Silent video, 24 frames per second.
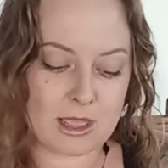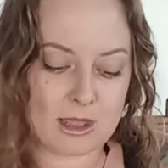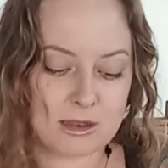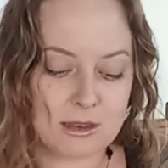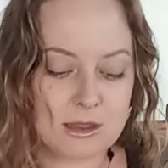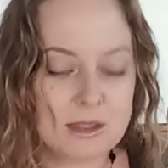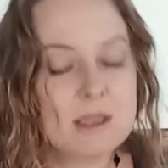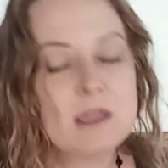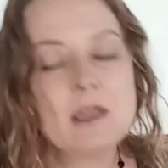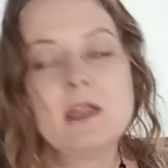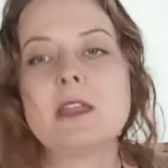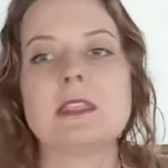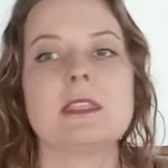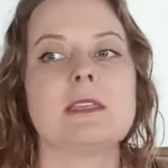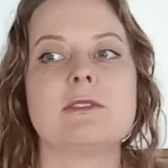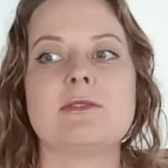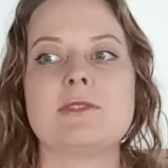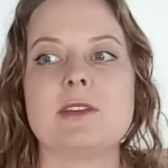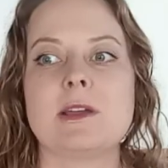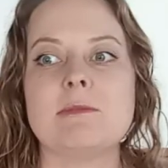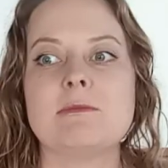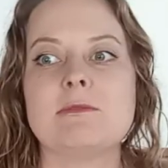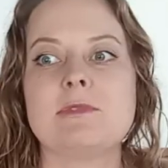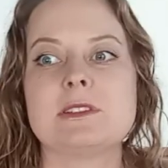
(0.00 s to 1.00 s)
And the
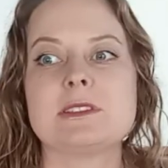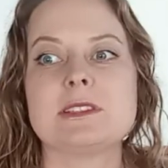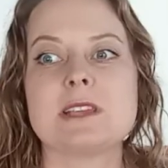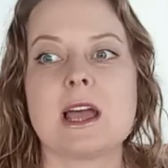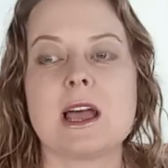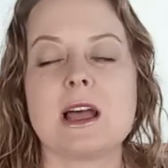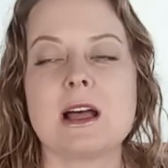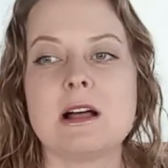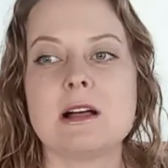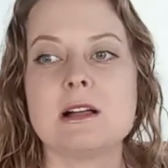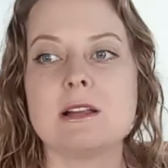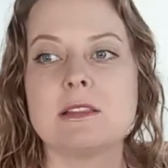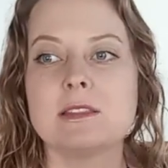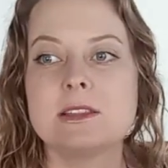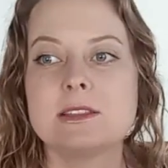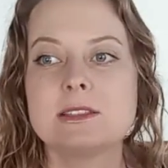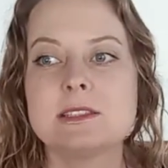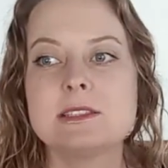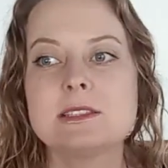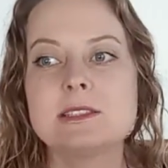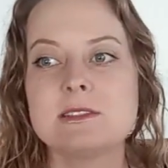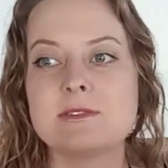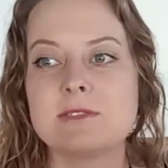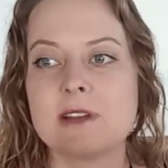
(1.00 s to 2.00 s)
femme fatale,
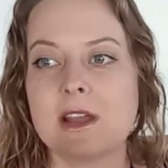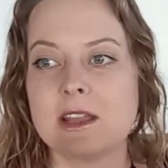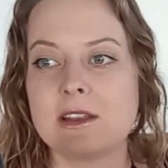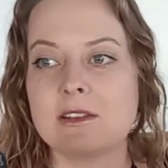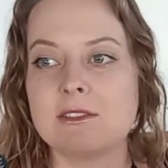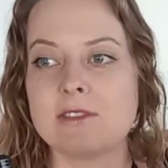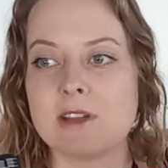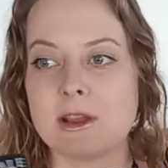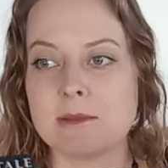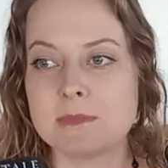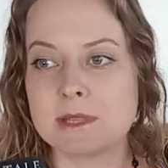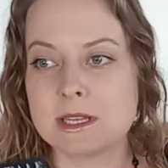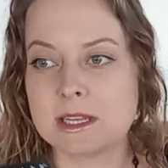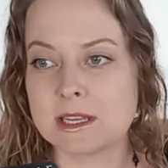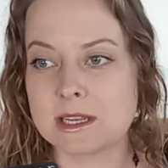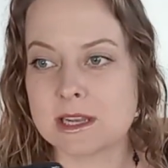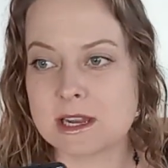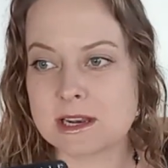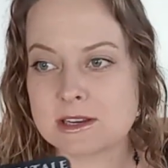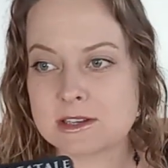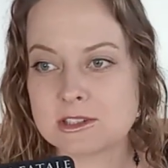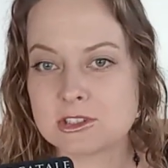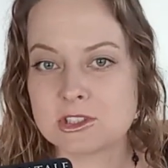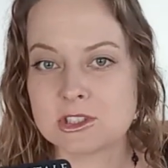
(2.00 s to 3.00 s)
this is divine
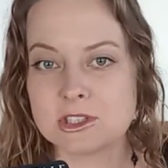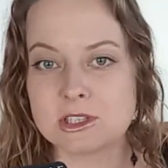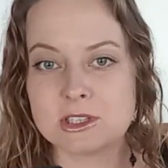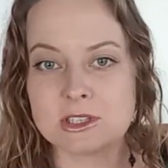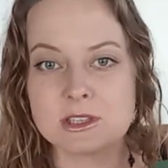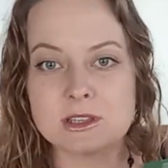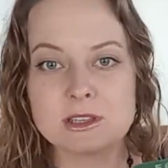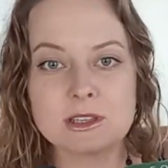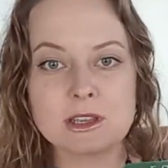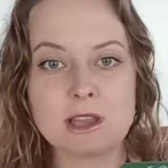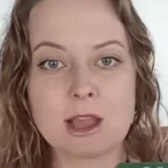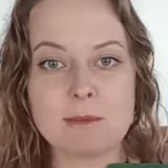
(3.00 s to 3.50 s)
feminine energy